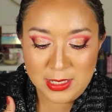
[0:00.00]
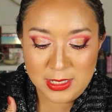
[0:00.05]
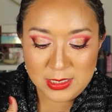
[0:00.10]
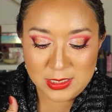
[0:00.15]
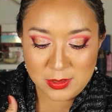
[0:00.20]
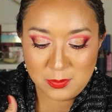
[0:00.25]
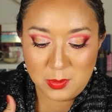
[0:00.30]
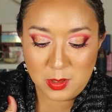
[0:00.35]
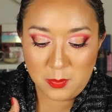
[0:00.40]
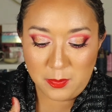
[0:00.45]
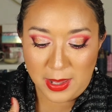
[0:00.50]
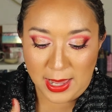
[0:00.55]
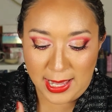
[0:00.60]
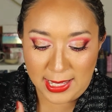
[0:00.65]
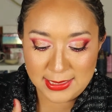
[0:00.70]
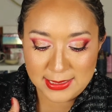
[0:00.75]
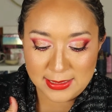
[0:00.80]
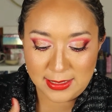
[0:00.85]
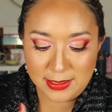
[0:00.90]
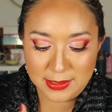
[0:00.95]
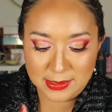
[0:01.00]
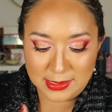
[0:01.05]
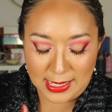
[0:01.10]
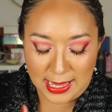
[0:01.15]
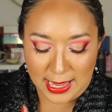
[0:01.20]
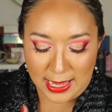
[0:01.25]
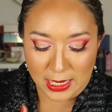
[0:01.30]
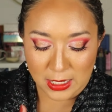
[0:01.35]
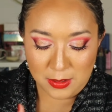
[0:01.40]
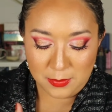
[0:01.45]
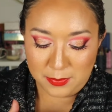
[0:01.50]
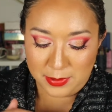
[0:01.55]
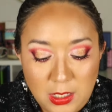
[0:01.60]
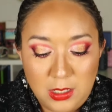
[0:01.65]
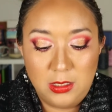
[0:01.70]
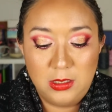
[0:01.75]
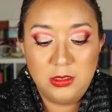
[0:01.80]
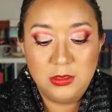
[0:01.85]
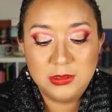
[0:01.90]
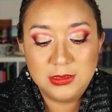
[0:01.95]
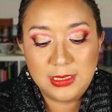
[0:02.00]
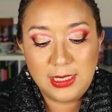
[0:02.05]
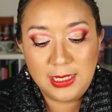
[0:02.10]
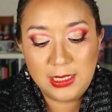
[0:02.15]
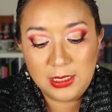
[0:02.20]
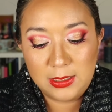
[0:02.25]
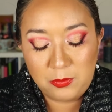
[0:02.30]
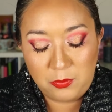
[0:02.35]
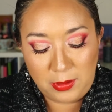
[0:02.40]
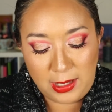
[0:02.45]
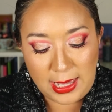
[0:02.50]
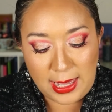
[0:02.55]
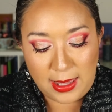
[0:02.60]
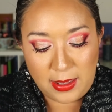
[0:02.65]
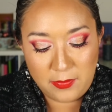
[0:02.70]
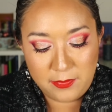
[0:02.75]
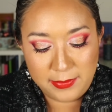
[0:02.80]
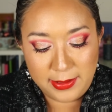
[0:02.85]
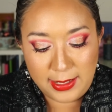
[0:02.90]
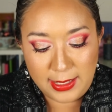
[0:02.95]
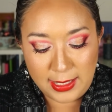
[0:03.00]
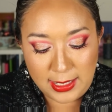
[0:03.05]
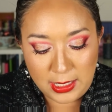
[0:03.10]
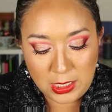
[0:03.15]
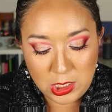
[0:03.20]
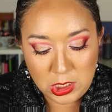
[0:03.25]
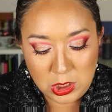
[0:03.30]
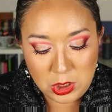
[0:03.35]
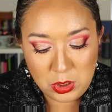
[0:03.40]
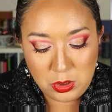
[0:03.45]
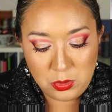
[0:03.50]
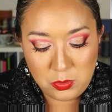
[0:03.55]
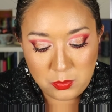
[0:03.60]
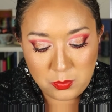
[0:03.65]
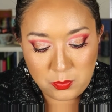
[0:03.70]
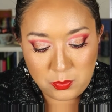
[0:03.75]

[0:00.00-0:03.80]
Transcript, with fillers: So I'm gonna pass on that. It looks like we have a new